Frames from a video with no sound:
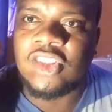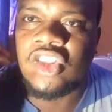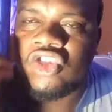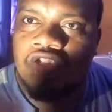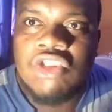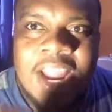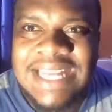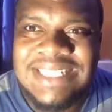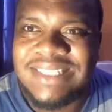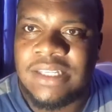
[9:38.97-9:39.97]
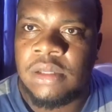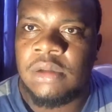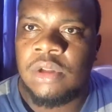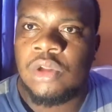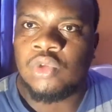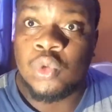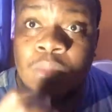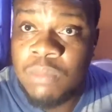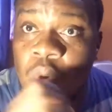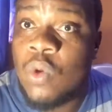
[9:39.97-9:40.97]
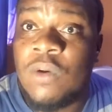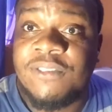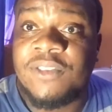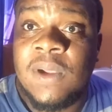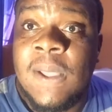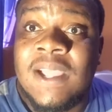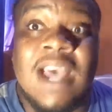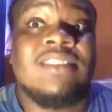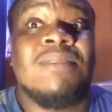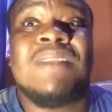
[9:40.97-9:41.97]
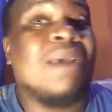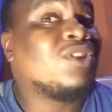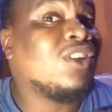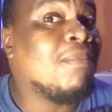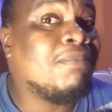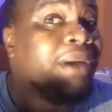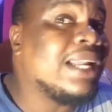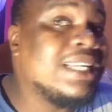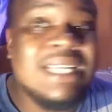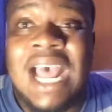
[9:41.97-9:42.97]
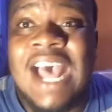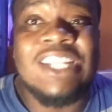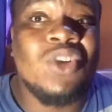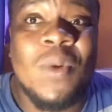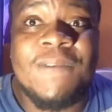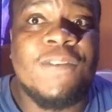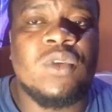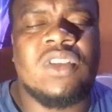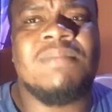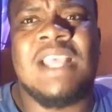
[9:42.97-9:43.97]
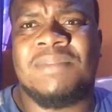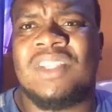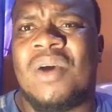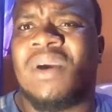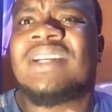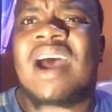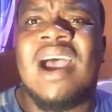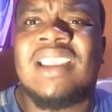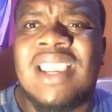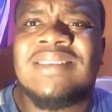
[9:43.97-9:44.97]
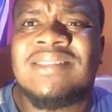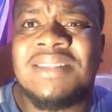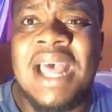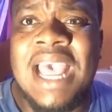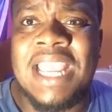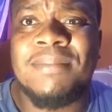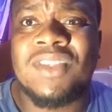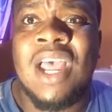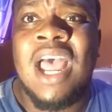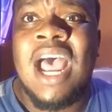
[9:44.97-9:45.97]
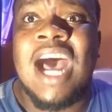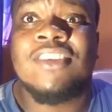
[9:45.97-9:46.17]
strength to move, because sometimes nobody now do it for. Sometimes in our darkest times, are